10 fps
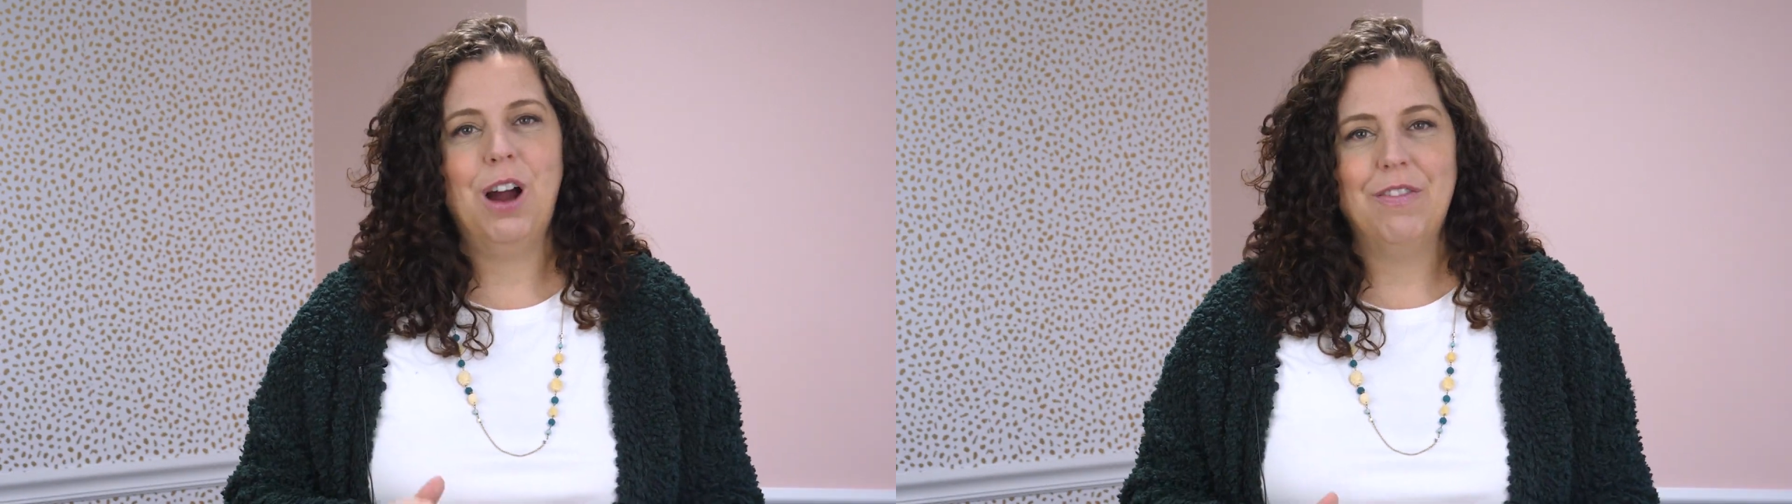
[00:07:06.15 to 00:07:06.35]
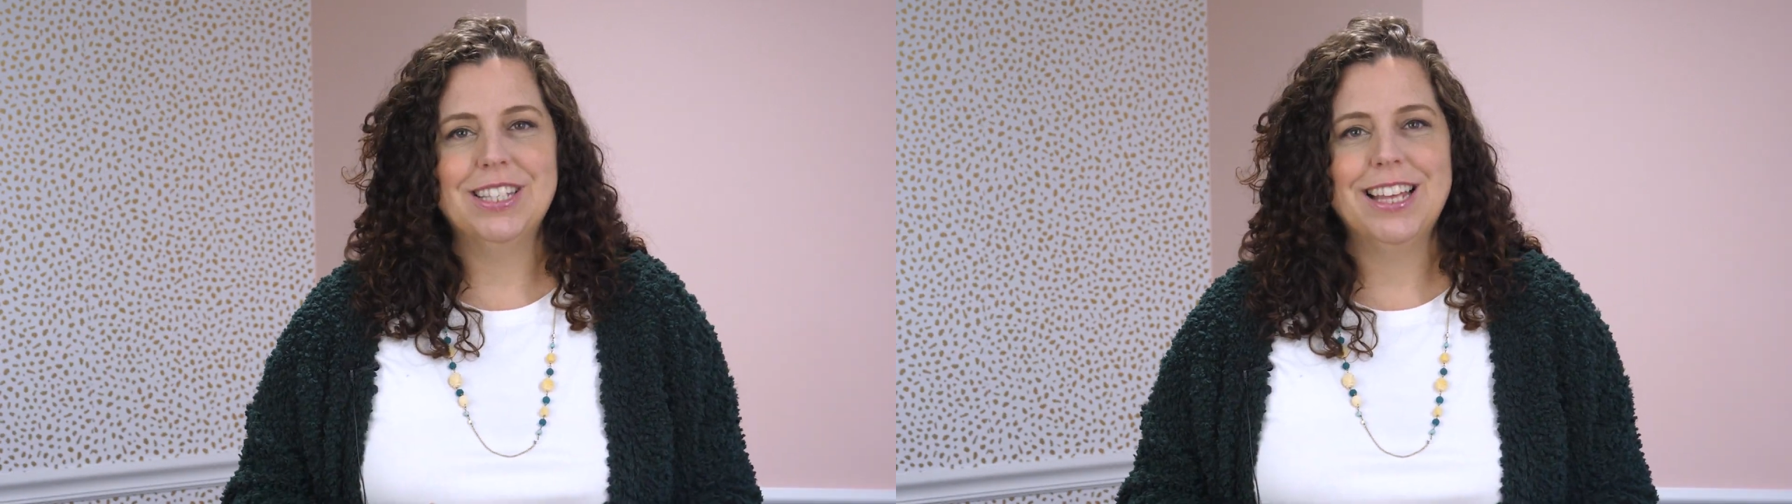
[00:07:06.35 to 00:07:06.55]

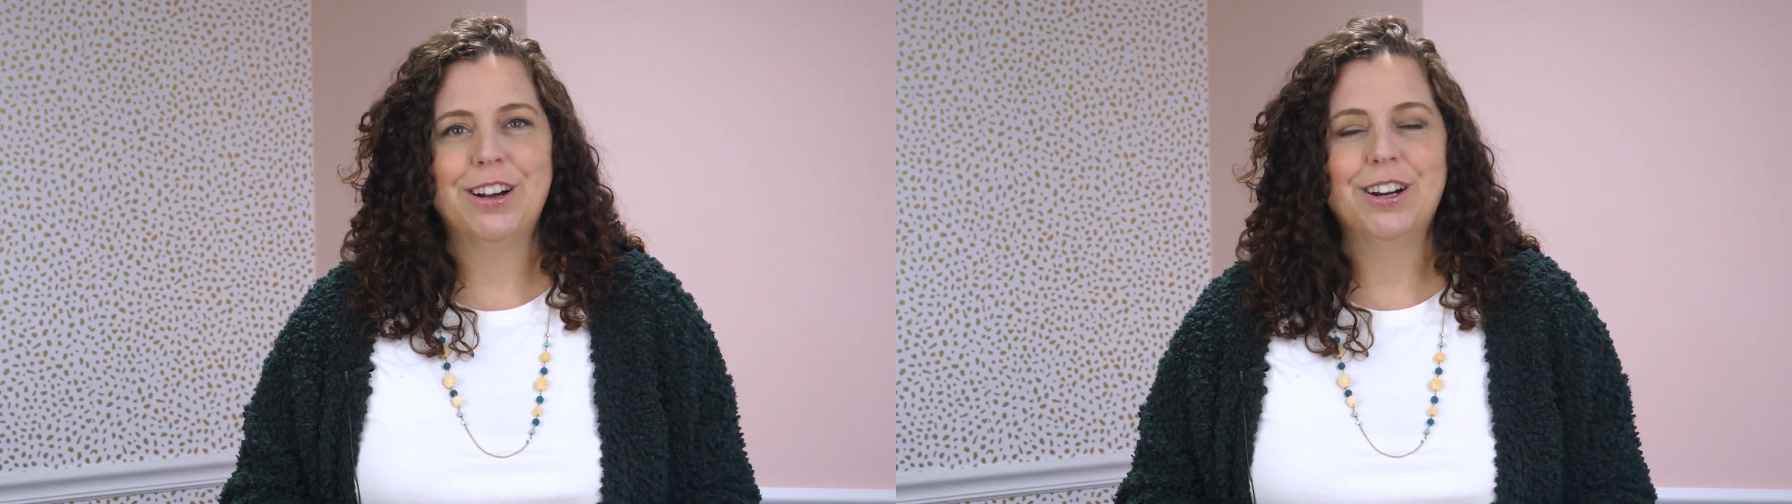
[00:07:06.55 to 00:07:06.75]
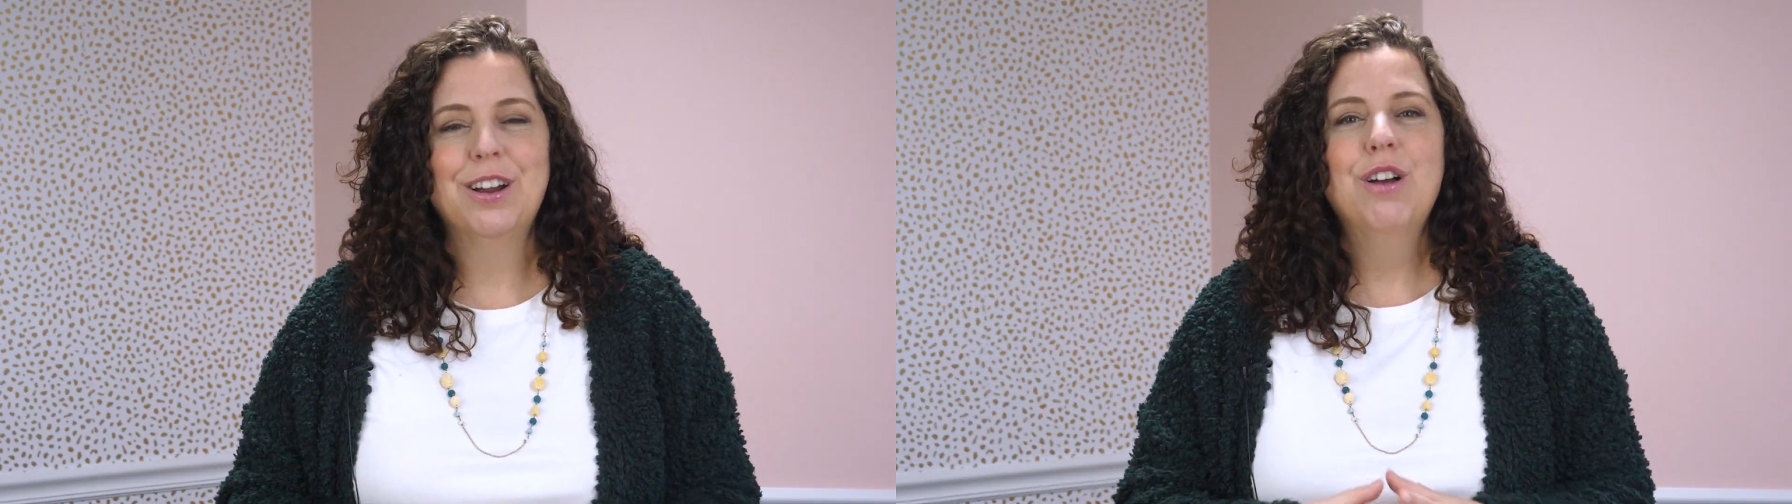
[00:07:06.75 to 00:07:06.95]
profit
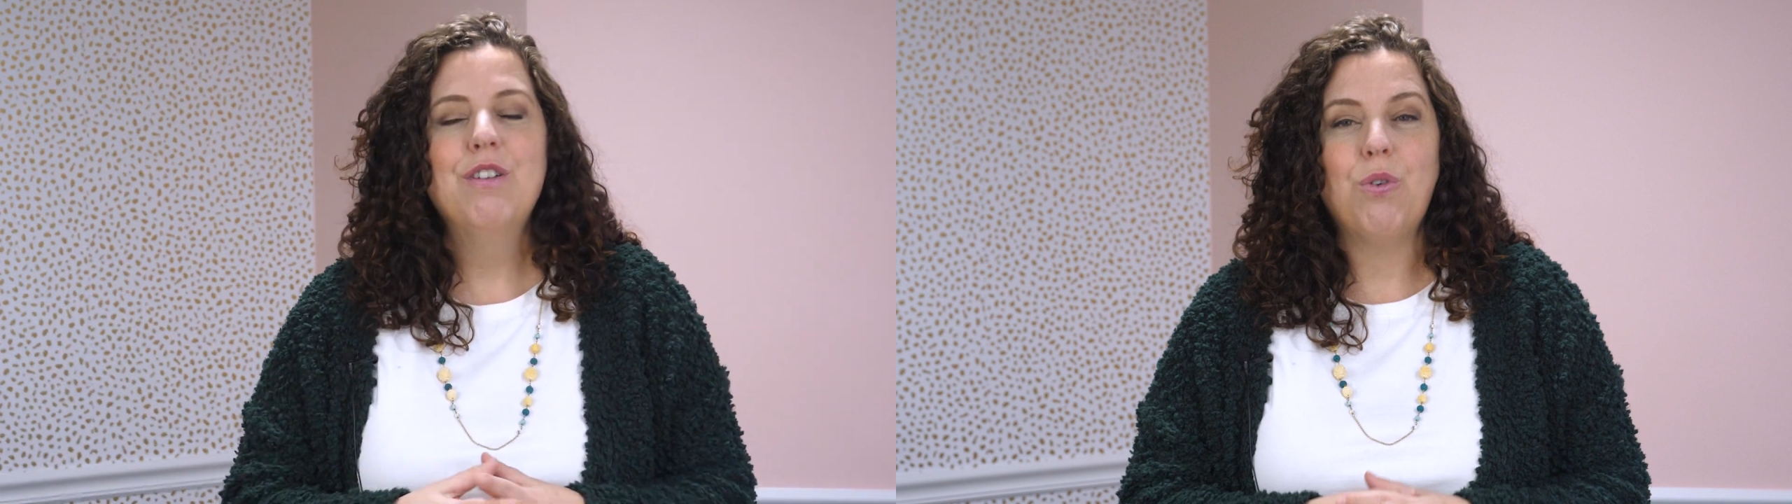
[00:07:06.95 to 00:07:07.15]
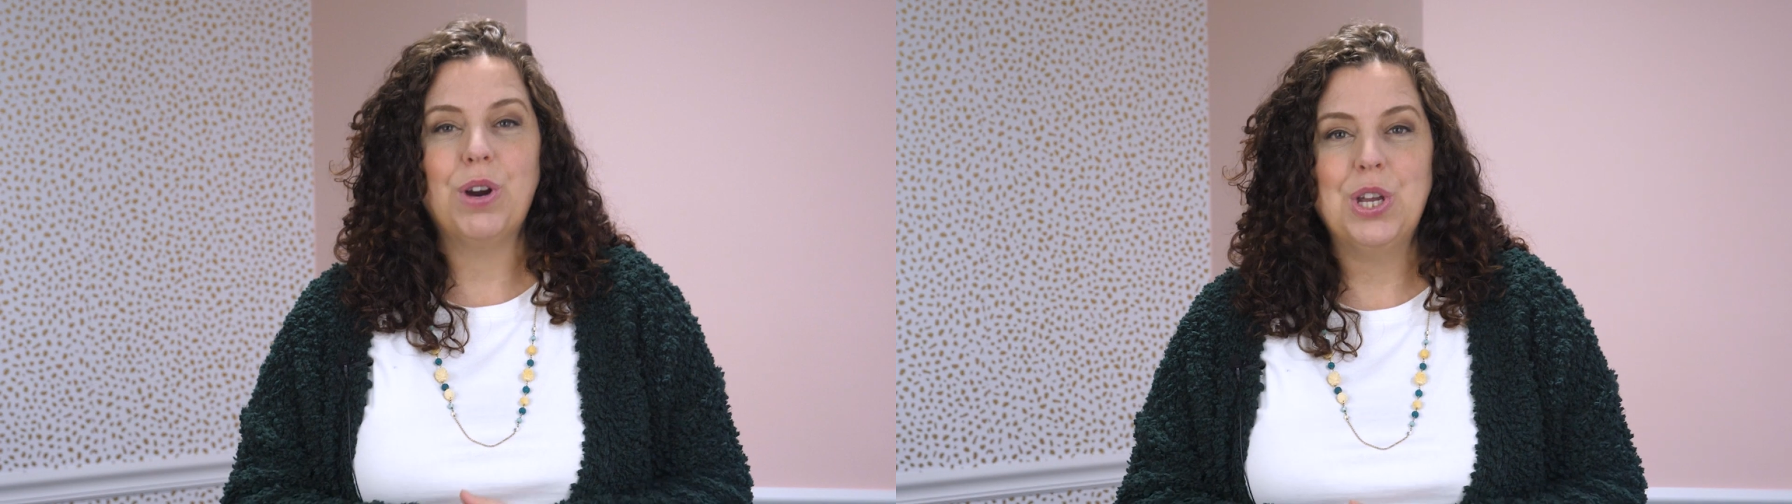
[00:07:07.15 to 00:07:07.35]
center
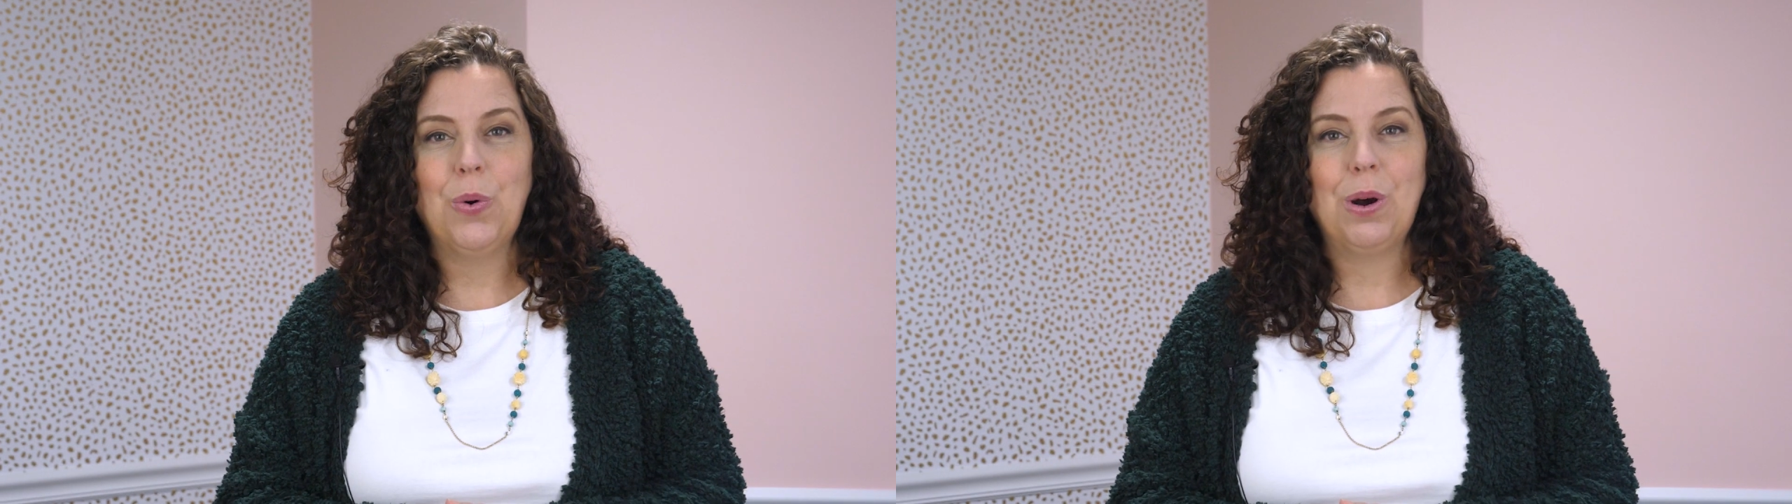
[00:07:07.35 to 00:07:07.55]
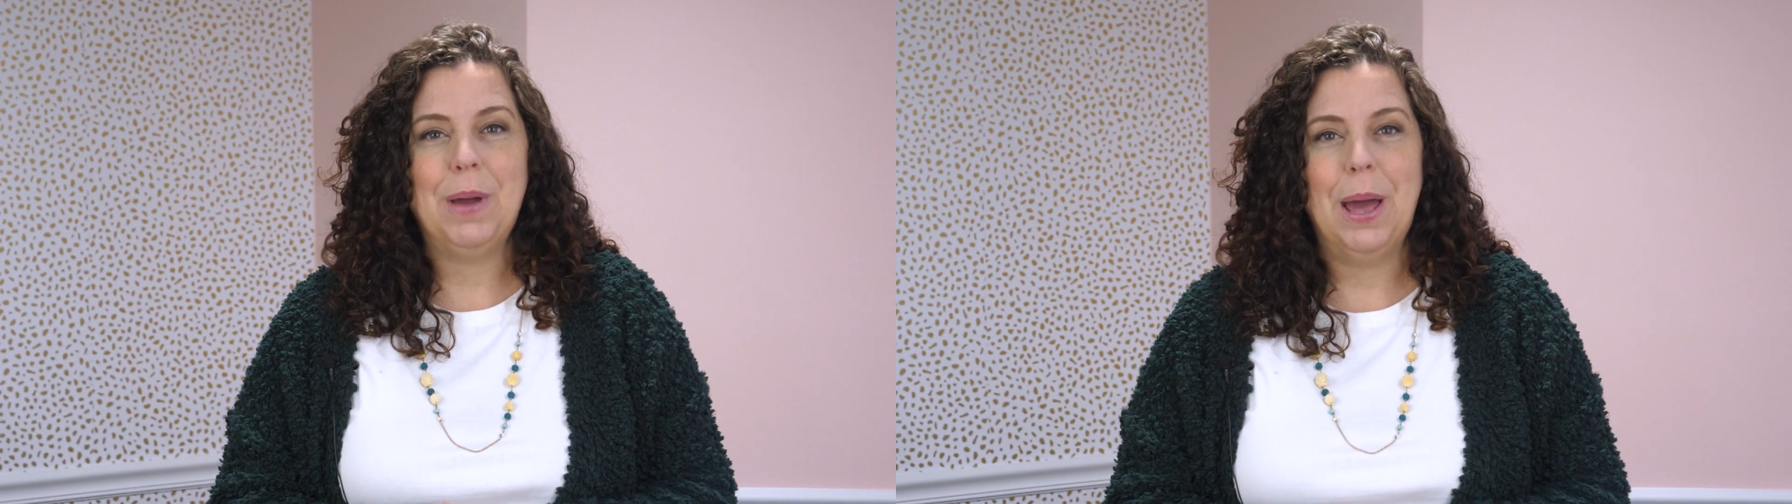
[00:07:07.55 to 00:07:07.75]
for
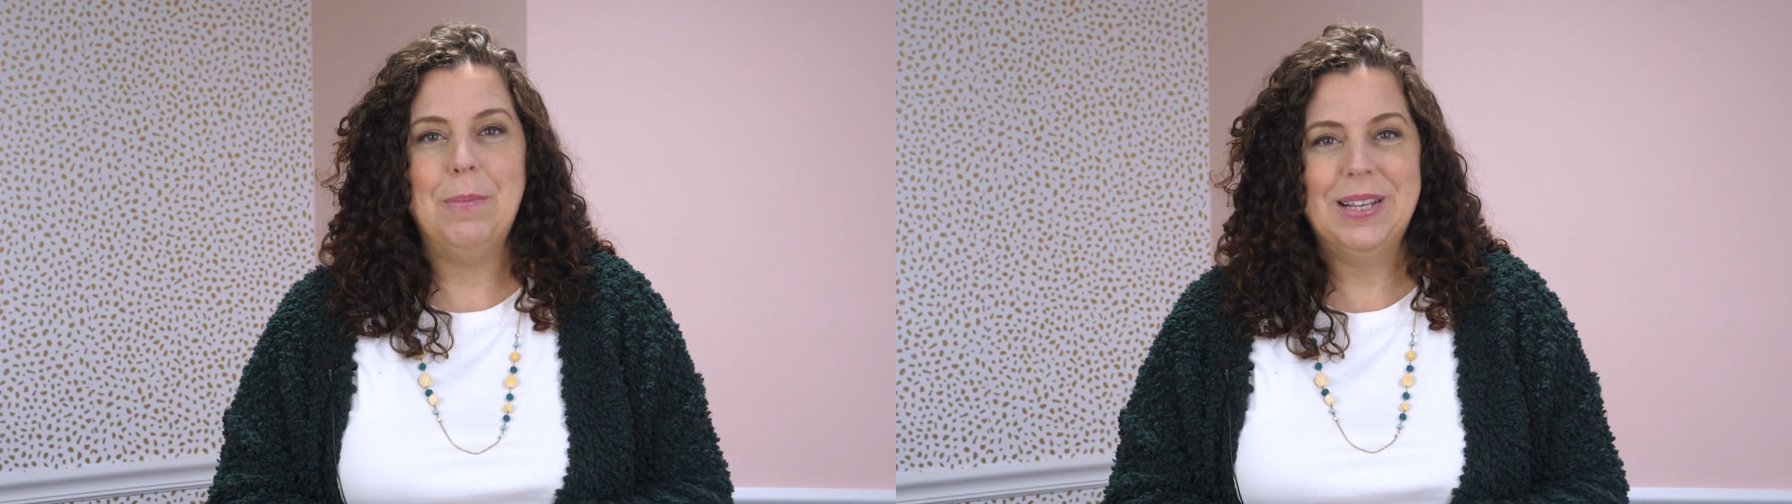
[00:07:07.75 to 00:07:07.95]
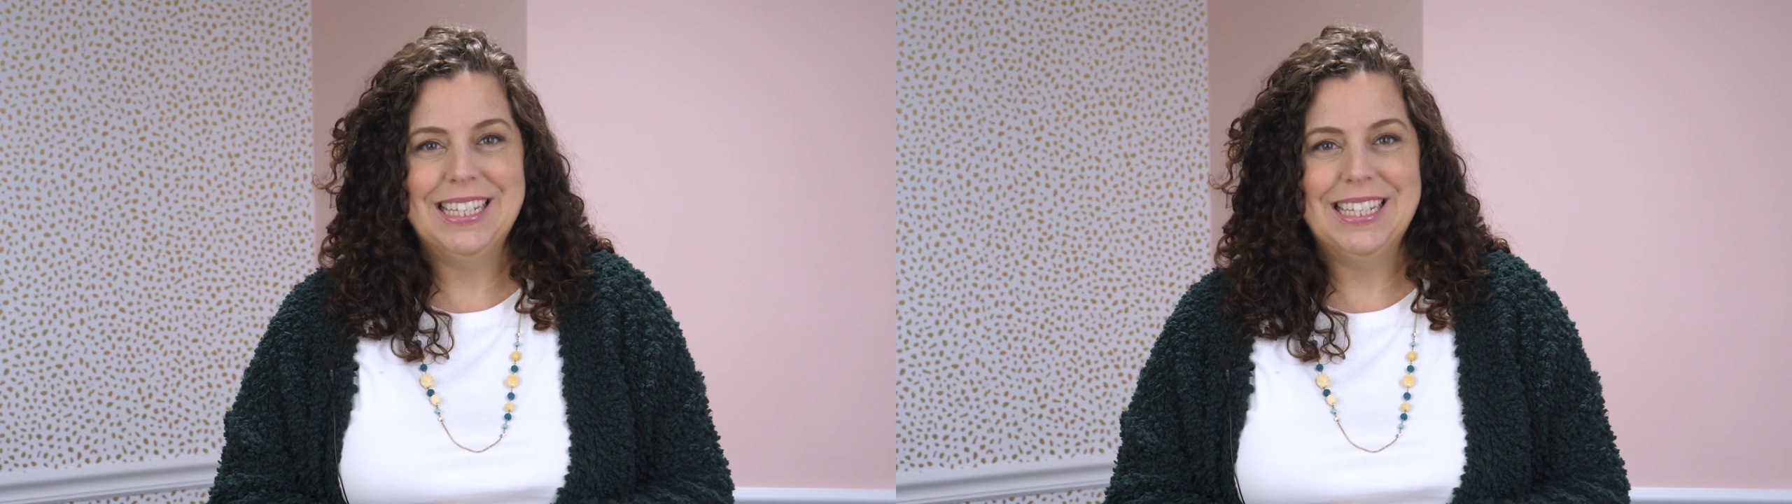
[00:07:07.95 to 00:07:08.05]
your pet